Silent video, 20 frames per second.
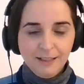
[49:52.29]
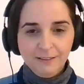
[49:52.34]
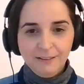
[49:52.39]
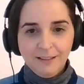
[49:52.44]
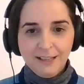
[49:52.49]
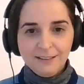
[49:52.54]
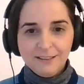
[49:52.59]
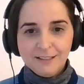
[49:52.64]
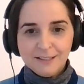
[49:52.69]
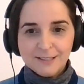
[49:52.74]

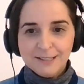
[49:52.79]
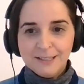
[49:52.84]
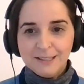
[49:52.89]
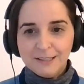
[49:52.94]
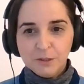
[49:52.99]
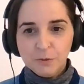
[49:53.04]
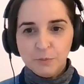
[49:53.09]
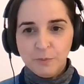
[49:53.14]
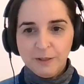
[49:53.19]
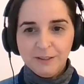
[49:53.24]
and that is
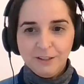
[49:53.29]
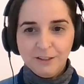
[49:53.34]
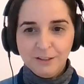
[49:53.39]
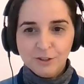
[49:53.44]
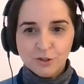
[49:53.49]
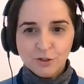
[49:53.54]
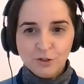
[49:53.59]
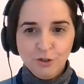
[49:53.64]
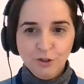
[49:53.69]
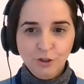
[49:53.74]
it, but
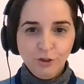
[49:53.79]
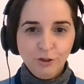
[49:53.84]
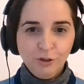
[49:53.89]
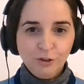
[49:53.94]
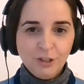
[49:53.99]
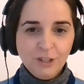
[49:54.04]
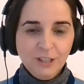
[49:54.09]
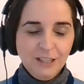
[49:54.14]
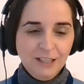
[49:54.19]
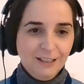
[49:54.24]
there is
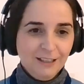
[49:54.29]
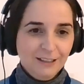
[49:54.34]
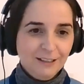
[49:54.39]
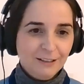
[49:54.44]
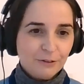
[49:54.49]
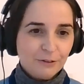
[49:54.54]
not